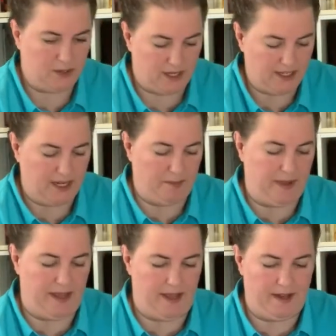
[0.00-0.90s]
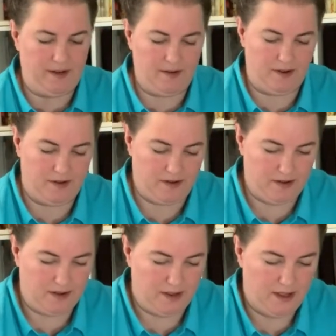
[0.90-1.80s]
I'll take a pen
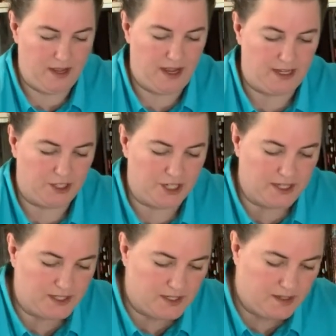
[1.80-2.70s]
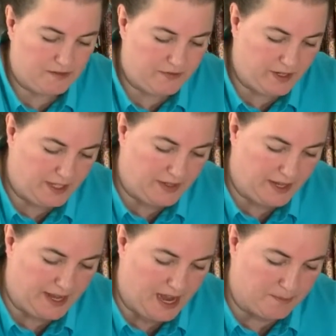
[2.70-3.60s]
and just fill in the
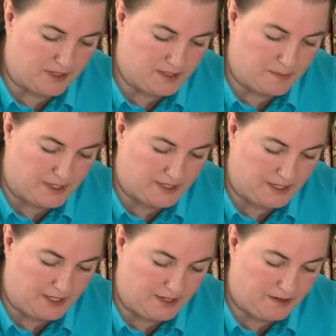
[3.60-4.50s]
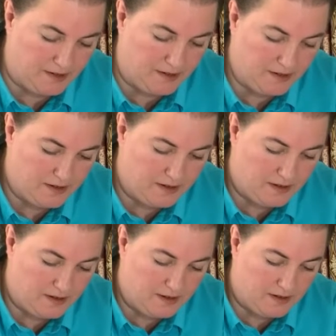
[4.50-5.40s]
gap that's missing here.
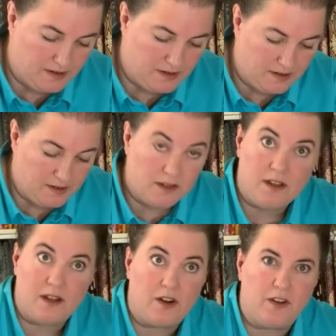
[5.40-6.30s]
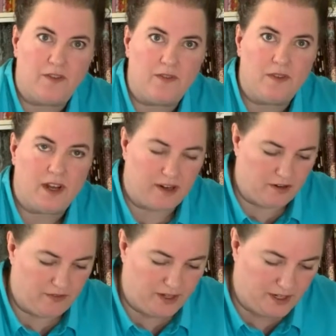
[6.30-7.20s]
I don't know
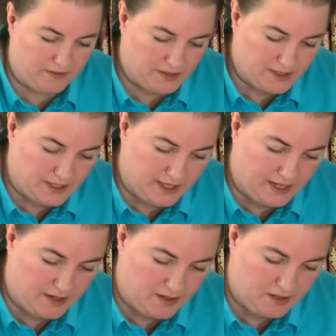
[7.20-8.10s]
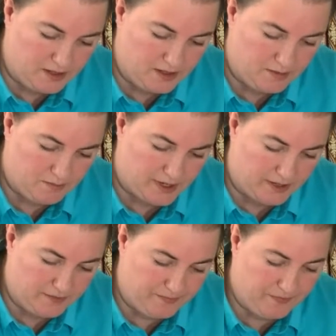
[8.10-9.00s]
if you can even see that,
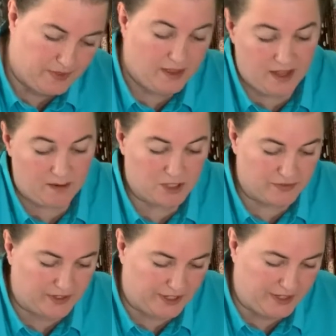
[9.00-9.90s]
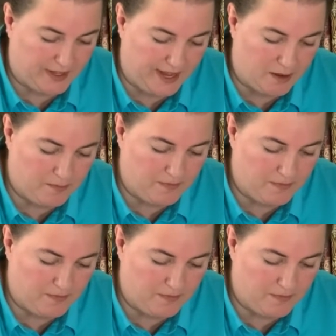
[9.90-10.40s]
but I'm just filling in the gap.